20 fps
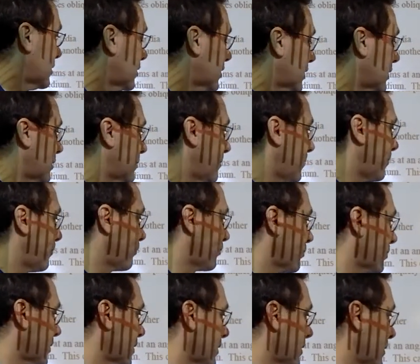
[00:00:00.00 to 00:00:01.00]
looking,
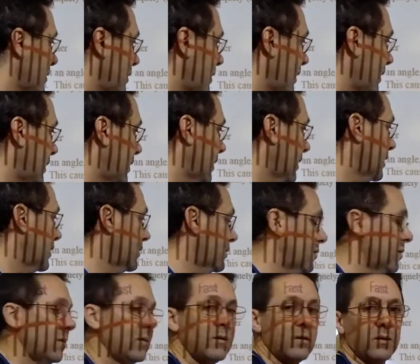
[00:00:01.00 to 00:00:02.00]
they're going to get
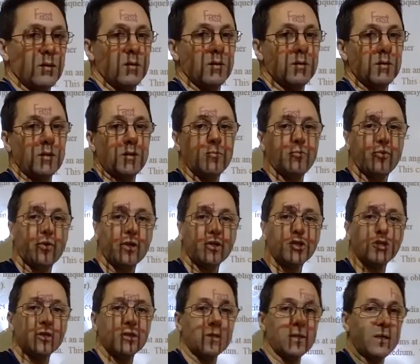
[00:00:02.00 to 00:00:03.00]
the
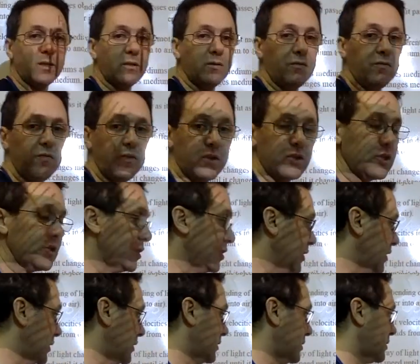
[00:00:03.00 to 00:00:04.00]
impression that the fish
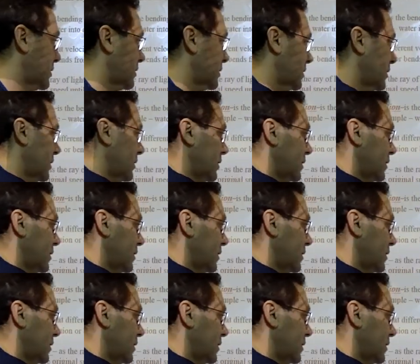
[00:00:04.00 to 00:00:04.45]
is